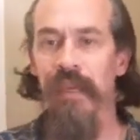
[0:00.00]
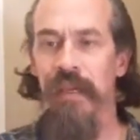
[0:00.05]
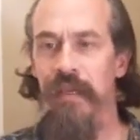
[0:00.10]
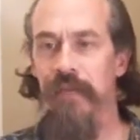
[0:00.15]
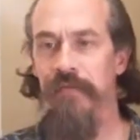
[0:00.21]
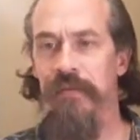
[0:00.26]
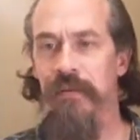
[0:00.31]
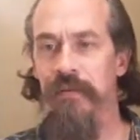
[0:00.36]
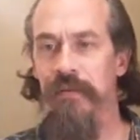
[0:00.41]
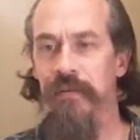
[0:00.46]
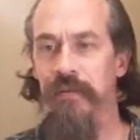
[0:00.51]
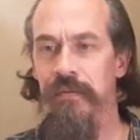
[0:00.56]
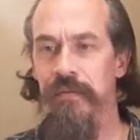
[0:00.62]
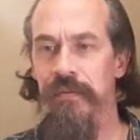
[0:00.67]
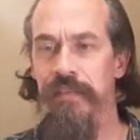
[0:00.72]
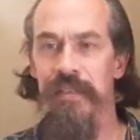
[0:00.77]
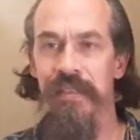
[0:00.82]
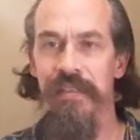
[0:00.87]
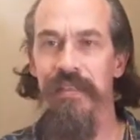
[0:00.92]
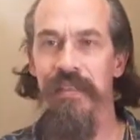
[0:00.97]
if you
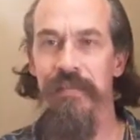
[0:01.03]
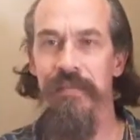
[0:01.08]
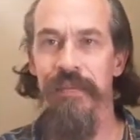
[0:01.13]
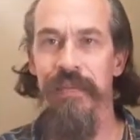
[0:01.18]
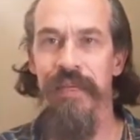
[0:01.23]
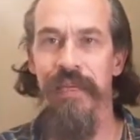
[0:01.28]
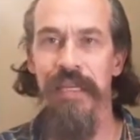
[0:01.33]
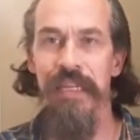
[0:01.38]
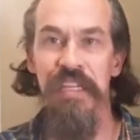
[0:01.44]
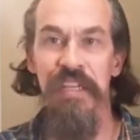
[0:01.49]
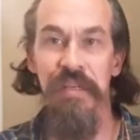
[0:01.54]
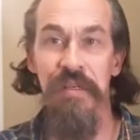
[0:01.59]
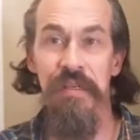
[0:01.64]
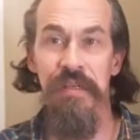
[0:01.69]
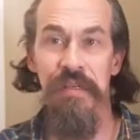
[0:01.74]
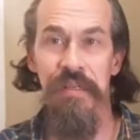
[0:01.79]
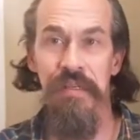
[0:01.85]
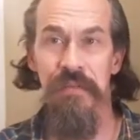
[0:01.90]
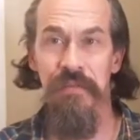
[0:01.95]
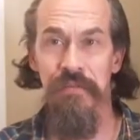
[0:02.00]
see something
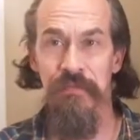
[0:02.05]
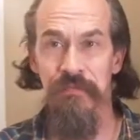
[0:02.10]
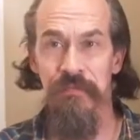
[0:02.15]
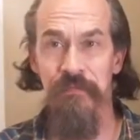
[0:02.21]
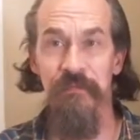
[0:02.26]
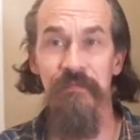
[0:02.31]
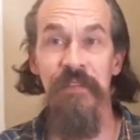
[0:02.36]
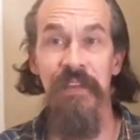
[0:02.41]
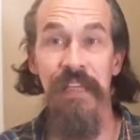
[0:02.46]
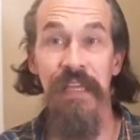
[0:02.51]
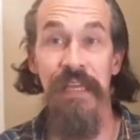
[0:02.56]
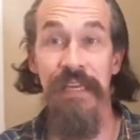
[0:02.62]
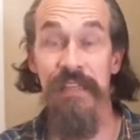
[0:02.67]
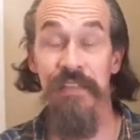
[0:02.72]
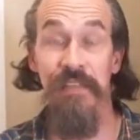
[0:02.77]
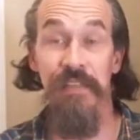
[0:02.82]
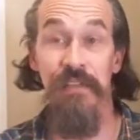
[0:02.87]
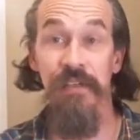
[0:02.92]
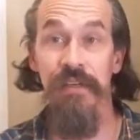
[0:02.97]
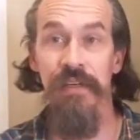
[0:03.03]
and you feel like
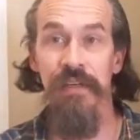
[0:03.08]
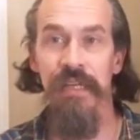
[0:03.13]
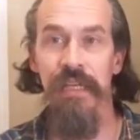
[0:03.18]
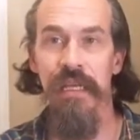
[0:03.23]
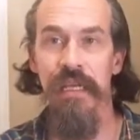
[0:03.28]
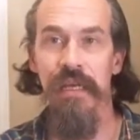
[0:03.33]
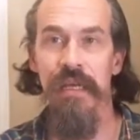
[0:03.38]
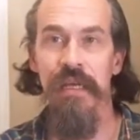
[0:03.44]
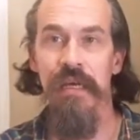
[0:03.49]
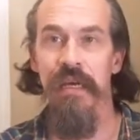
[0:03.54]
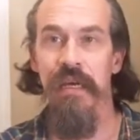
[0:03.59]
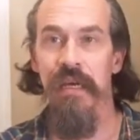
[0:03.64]
it's good,